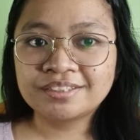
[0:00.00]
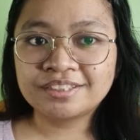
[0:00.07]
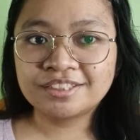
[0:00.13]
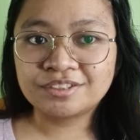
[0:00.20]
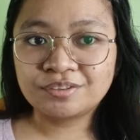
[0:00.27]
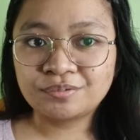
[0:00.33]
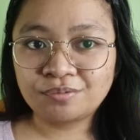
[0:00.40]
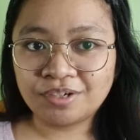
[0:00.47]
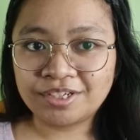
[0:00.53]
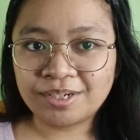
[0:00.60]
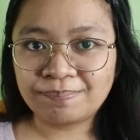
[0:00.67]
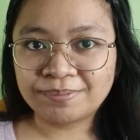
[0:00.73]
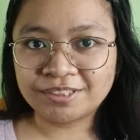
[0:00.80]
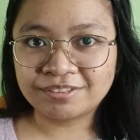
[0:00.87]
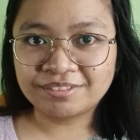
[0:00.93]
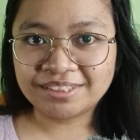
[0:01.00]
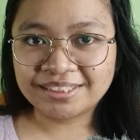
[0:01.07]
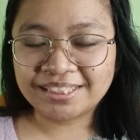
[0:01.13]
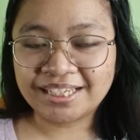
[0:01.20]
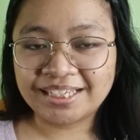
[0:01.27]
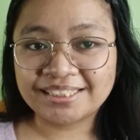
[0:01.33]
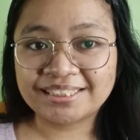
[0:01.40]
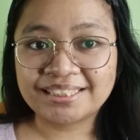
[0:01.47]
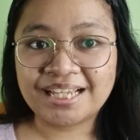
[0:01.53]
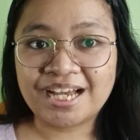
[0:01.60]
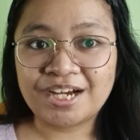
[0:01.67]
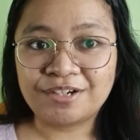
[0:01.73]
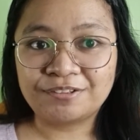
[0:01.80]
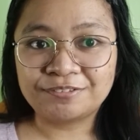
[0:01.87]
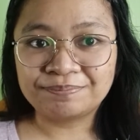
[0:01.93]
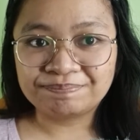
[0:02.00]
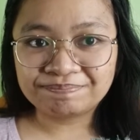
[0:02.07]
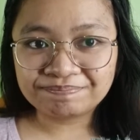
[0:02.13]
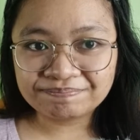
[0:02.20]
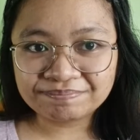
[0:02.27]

Season 1 Episode 6 now.